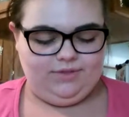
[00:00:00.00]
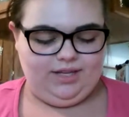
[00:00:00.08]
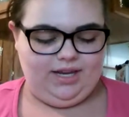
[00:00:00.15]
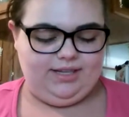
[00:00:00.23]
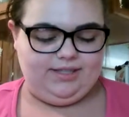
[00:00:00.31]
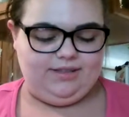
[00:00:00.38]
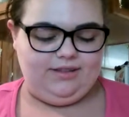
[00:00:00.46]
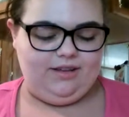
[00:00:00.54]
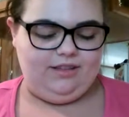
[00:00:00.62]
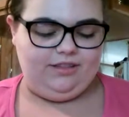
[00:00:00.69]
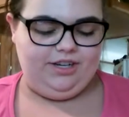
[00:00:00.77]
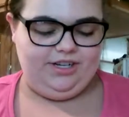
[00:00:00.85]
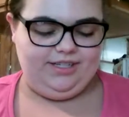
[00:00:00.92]
It's in the
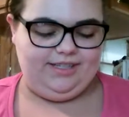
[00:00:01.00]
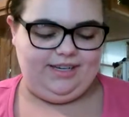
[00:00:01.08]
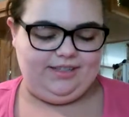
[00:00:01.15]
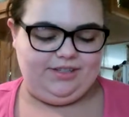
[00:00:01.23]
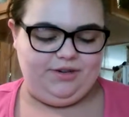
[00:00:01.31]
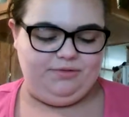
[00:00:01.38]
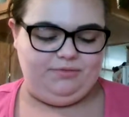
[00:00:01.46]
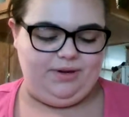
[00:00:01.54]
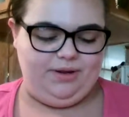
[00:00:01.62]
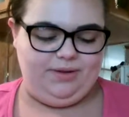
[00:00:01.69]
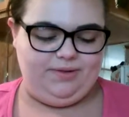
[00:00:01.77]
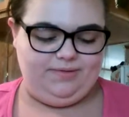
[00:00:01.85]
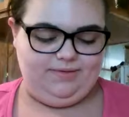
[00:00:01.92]
color Desert
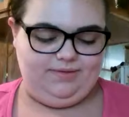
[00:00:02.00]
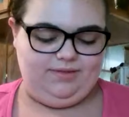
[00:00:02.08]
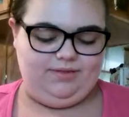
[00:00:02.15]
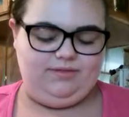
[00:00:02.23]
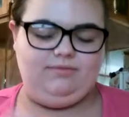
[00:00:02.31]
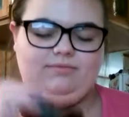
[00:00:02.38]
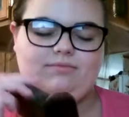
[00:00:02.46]
Rose.